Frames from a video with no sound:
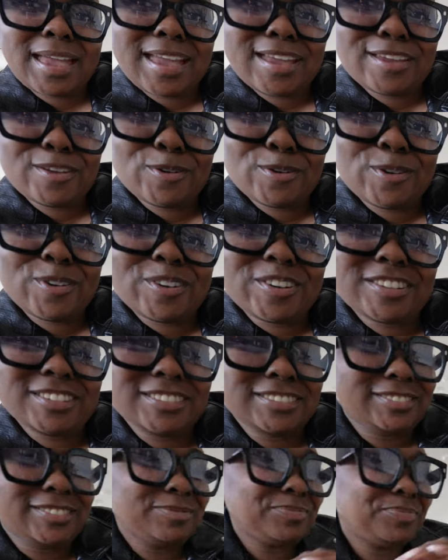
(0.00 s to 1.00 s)
Hey,
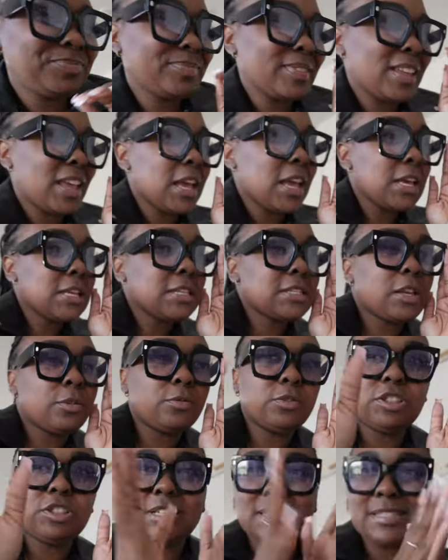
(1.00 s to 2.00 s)
y'all. So
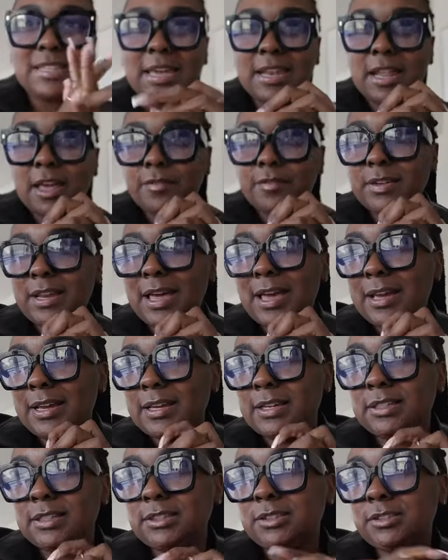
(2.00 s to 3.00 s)
we just got off
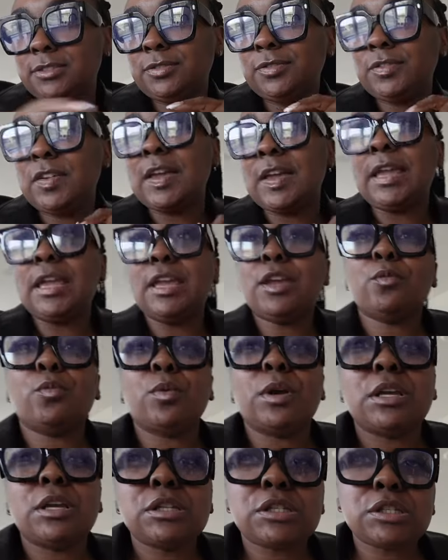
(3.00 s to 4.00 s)
live. It
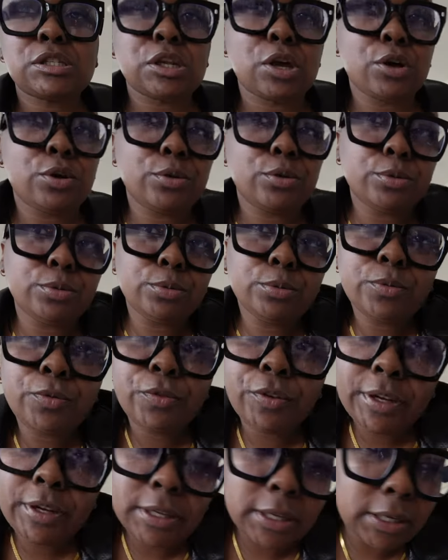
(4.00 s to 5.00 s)
went so
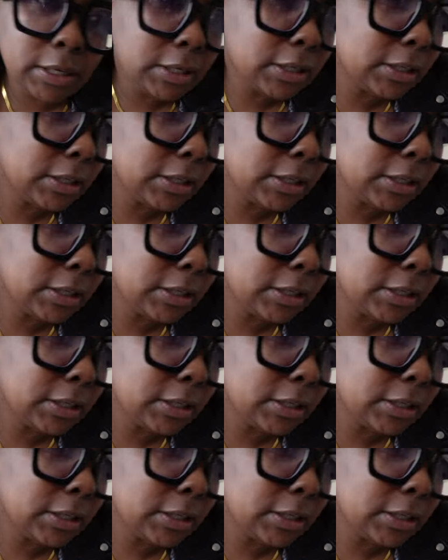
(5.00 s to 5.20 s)
freaking